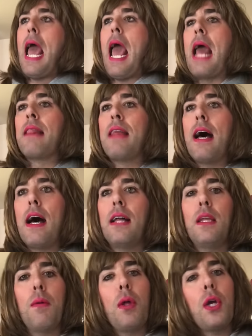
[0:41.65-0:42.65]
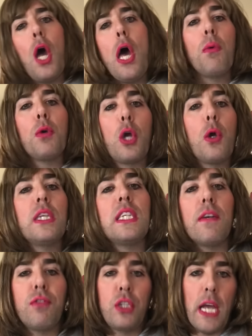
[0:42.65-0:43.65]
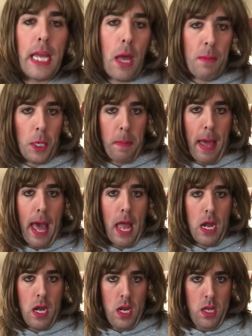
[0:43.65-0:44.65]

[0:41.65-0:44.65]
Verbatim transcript: And uh, they are like, oh, go to self-checkout, Mary Pat.